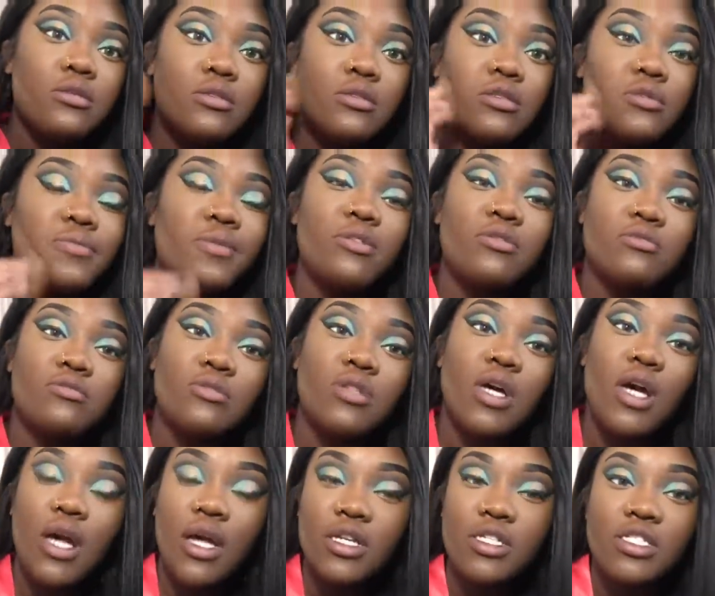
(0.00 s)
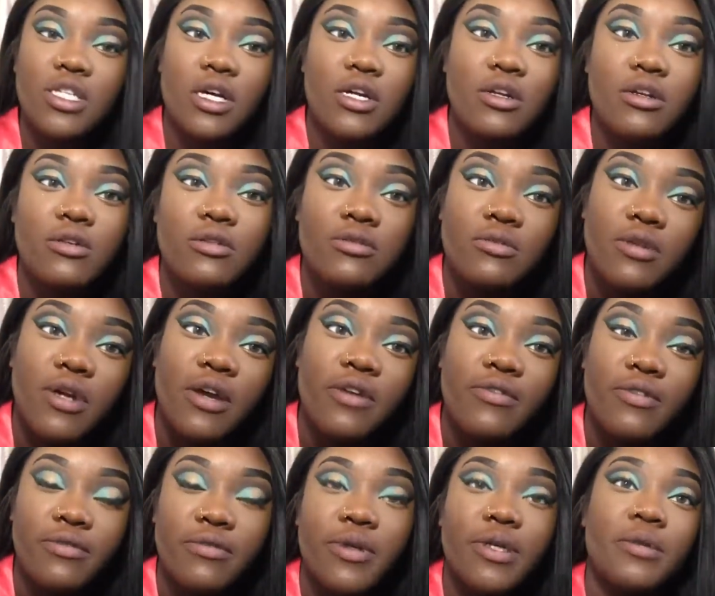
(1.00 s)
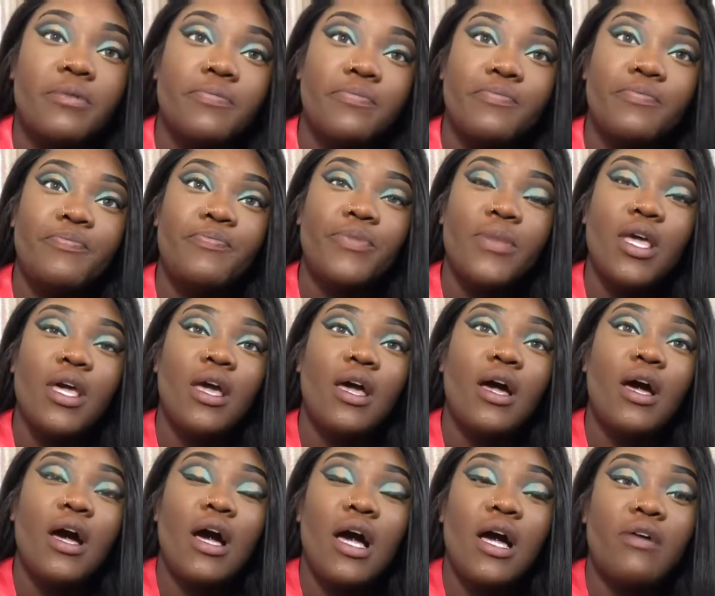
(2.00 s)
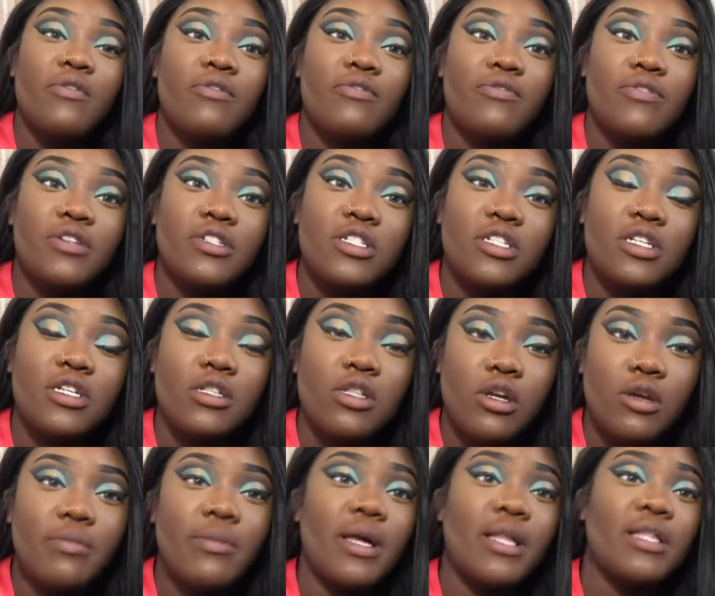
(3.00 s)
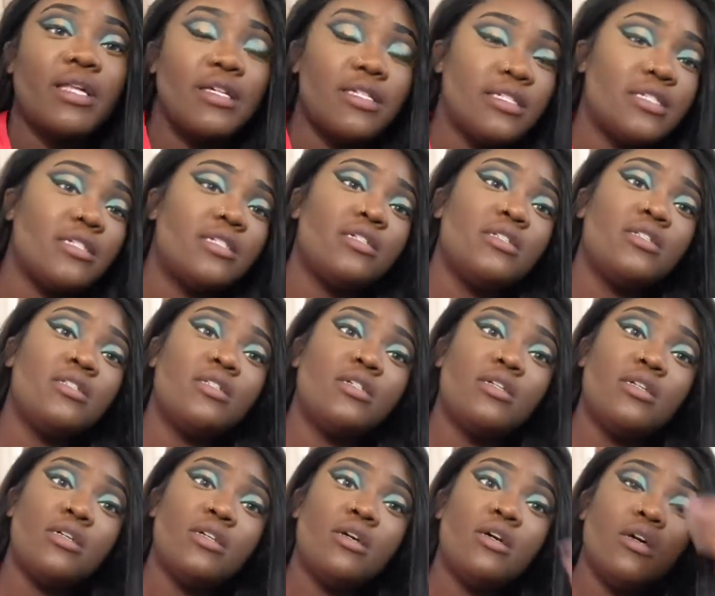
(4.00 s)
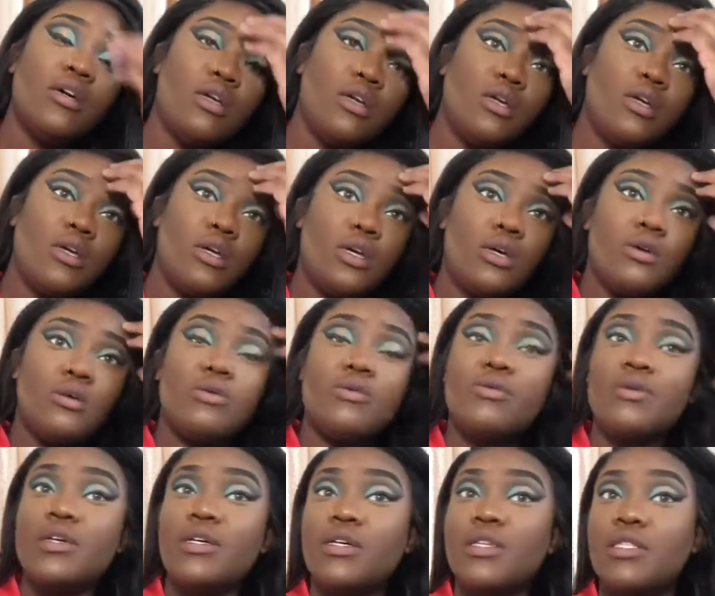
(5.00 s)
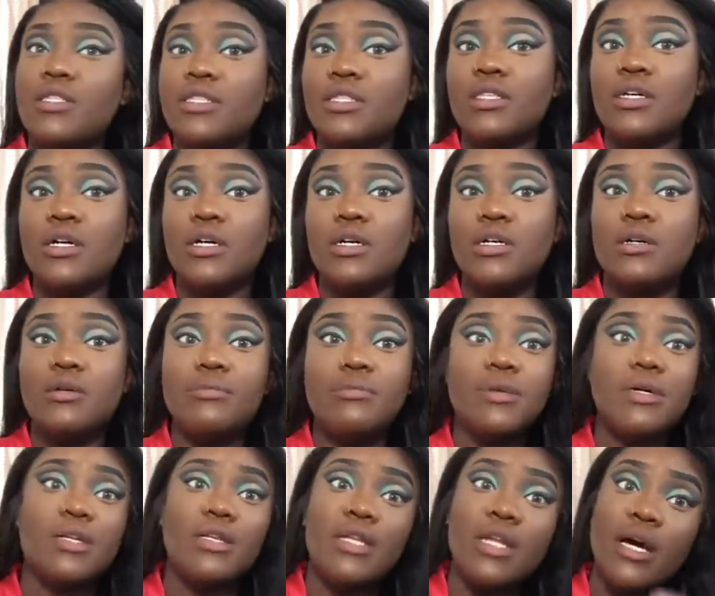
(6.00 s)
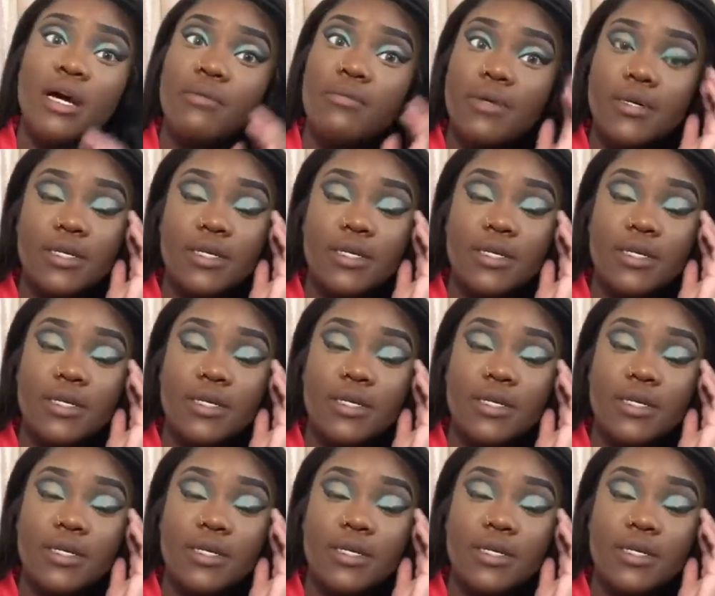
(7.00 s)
spilled eyeshadow everywhere. I've officially learned my lesson with not